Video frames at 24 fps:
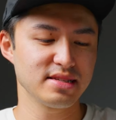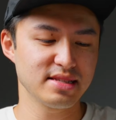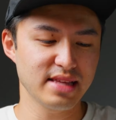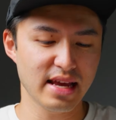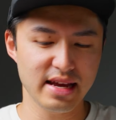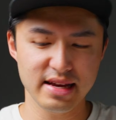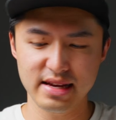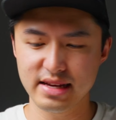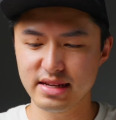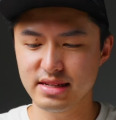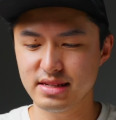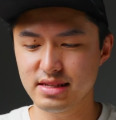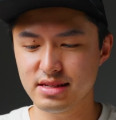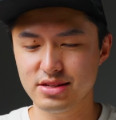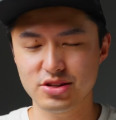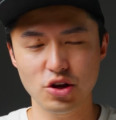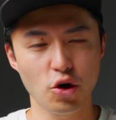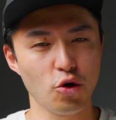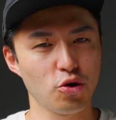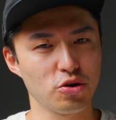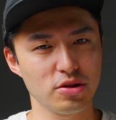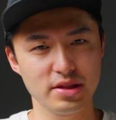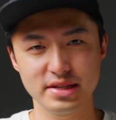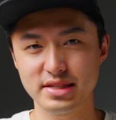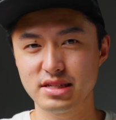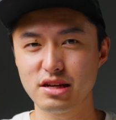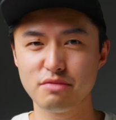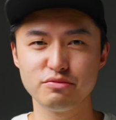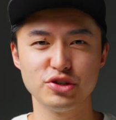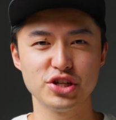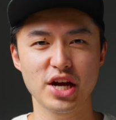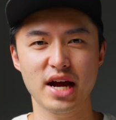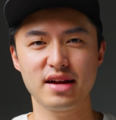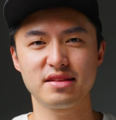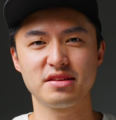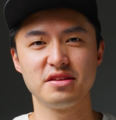that is totally
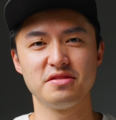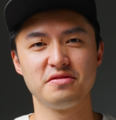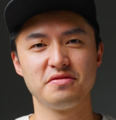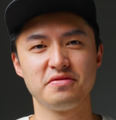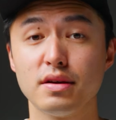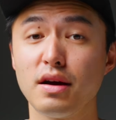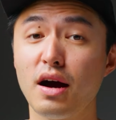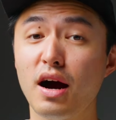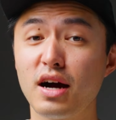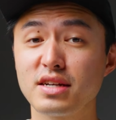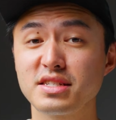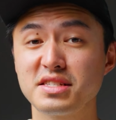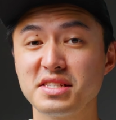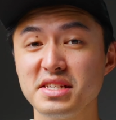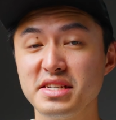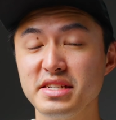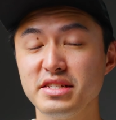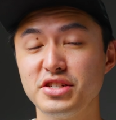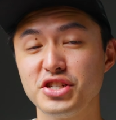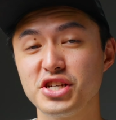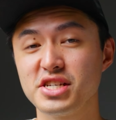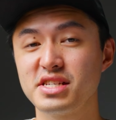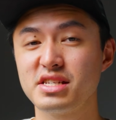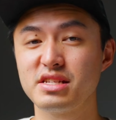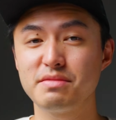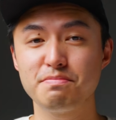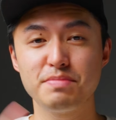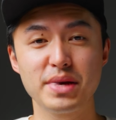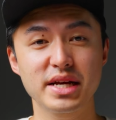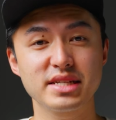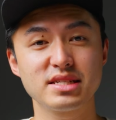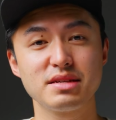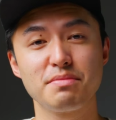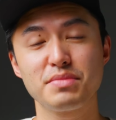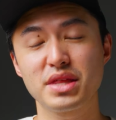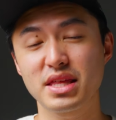subjective. Honestly, just
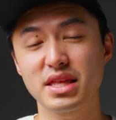pick something